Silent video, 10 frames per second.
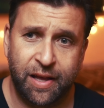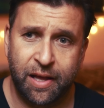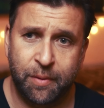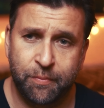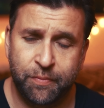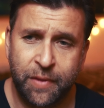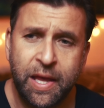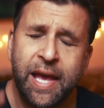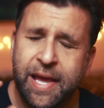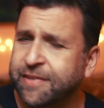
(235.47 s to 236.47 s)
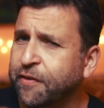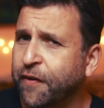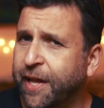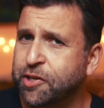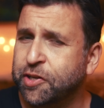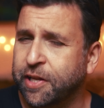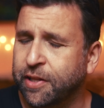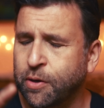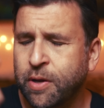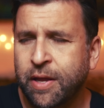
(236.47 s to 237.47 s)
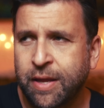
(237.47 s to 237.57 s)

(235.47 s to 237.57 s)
It isn't full HD though.